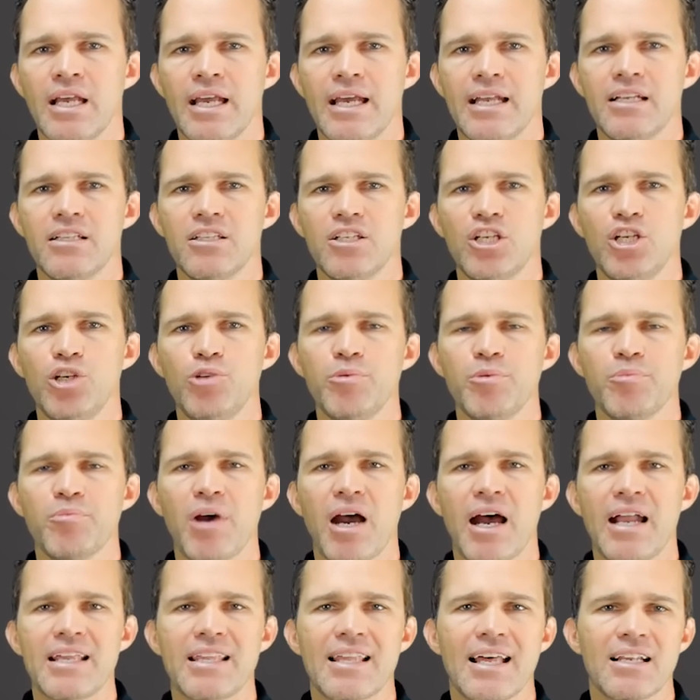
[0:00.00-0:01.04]
And in the human
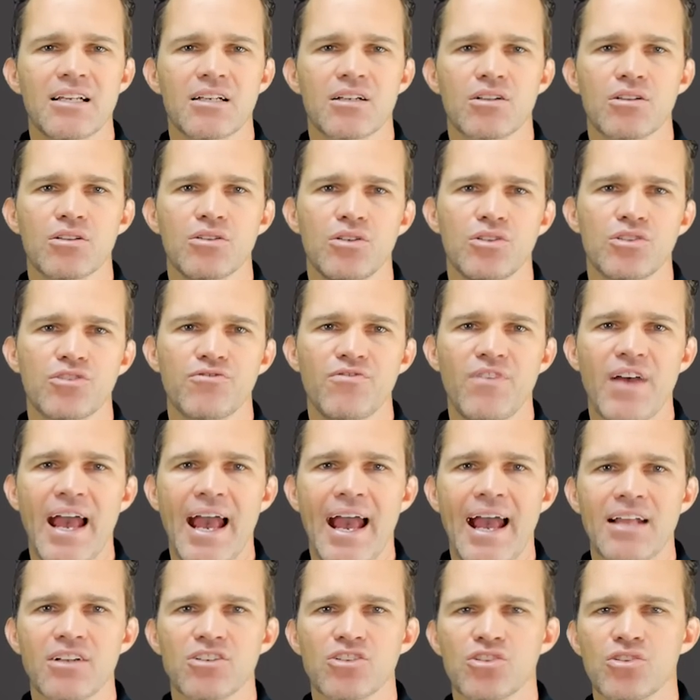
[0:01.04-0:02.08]
body, that includes
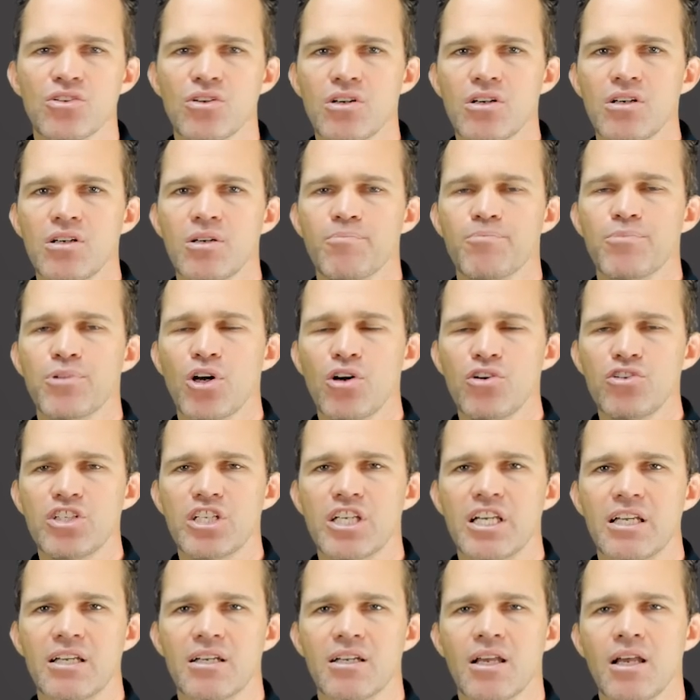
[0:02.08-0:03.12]
fat, sugar, and
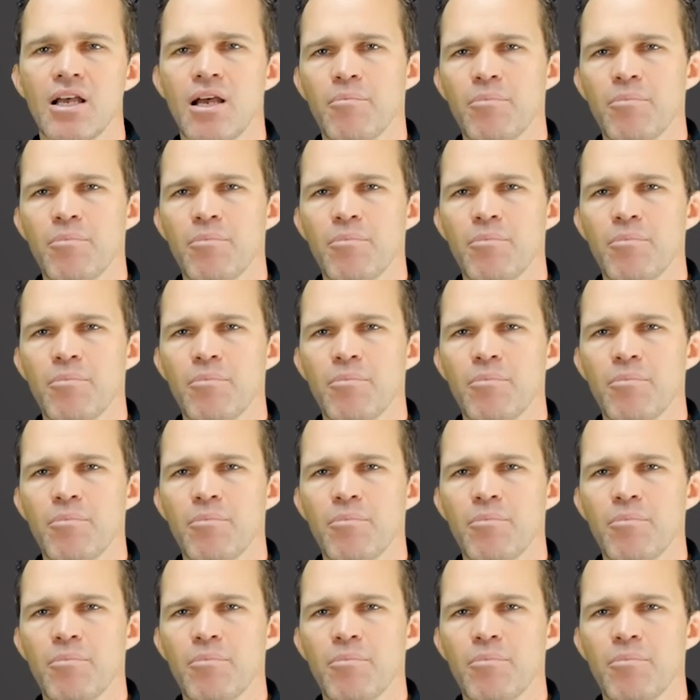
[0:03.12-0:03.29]
protein,